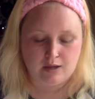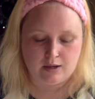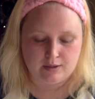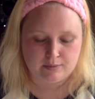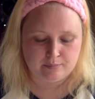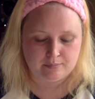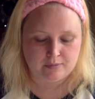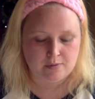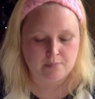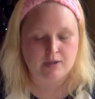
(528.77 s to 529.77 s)
um,
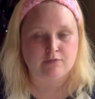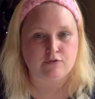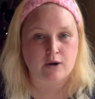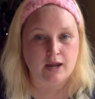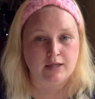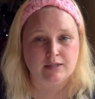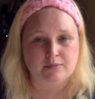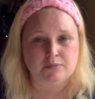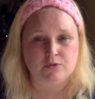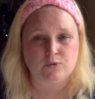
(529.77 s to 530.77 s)
but for AM
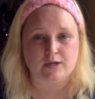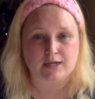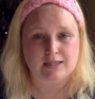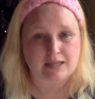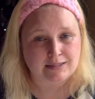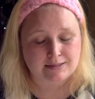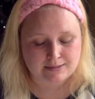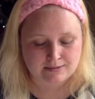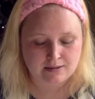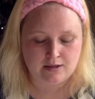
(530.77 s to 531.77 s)
you want to cleanse,